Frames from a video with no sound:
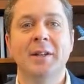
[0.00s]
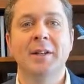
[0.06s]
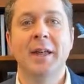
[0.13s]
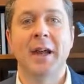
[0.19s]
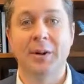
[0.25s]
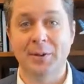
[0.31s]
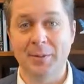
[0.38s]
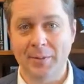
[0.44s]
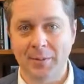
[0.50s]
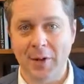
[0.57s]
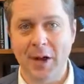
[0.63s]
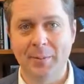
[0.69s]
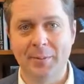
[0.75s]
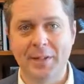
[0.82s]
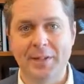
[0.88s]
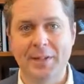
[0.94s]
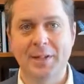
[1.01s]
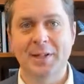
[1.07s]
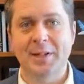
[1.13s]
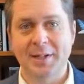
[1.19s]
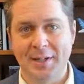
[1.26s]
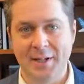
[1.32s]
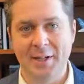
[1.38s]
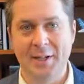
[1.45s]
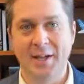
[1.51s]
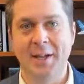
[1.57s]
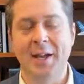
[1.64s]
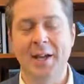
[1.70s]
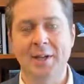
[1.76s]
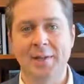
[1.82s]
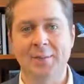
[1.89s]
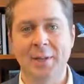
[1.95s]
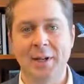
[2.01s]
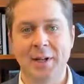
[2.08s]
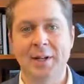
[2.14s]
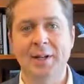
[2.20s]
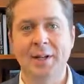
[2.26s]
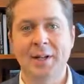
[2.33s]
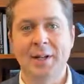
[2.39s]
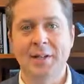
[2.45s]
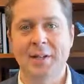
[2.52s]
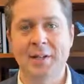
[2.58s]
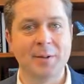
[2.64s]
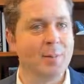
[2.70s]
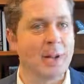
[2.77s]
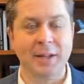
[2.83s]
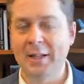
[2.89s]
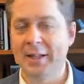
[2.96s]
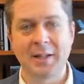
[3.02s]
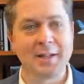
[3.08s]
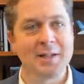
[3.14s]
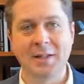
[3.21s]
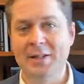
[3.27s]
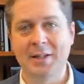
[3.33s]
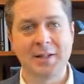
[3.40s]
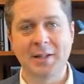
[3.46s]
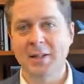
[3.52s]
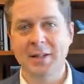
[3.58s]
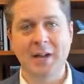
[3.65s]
the House of Commons sitting has been suspended. This is